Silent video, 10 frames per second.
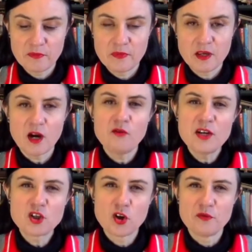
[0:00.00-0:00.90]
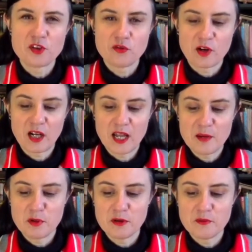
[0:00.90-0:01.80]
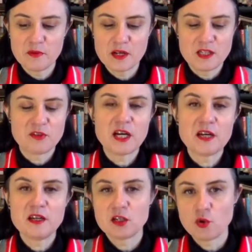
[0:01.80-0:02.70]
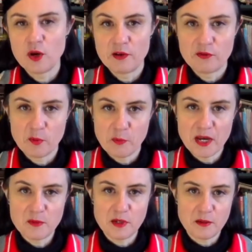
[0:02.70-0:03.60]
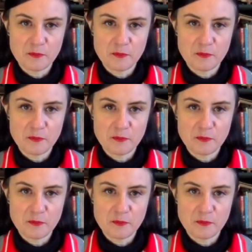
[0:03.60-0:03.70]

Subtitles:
I reach over to reclaim it, as if taking a toy from a baby.